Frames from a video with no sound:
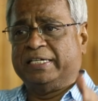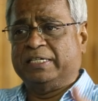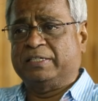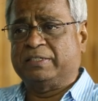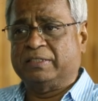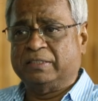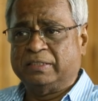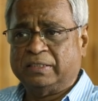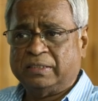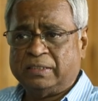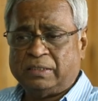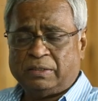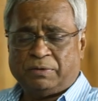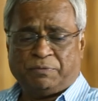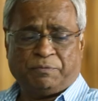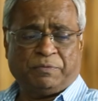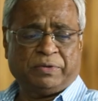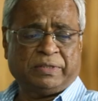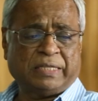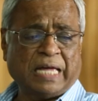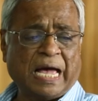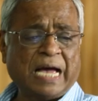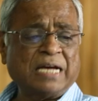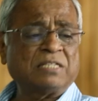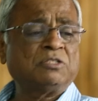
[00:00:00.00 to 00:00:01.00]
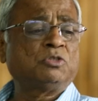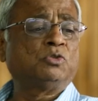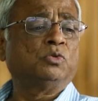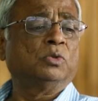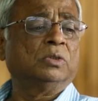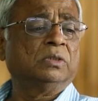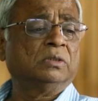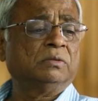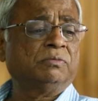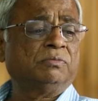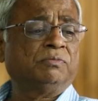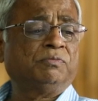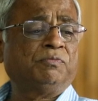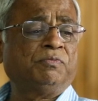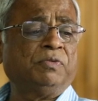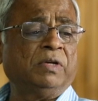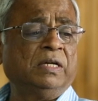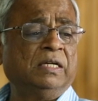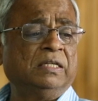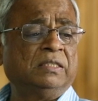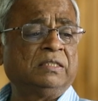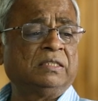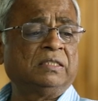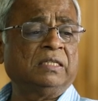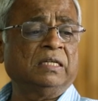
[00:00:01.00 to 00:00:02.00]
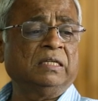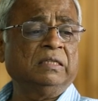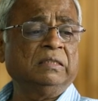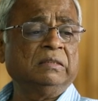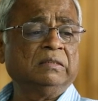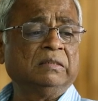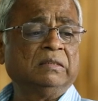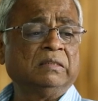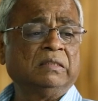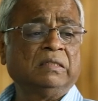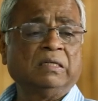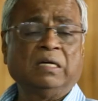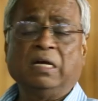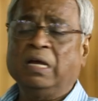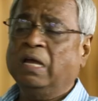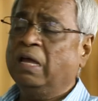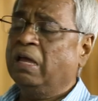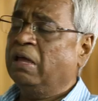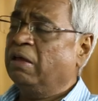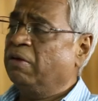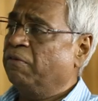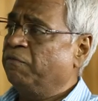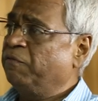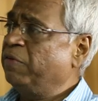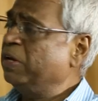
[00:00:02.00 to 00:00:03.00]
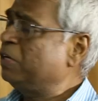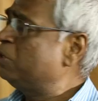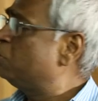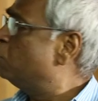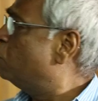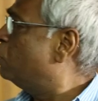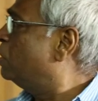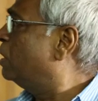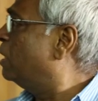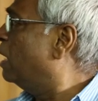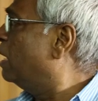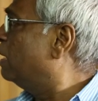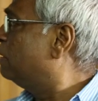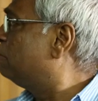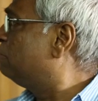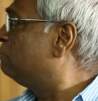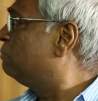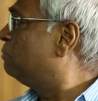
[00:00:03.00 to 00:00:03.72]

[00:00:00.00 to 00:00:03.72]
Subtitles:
it with the actual field thing. We took a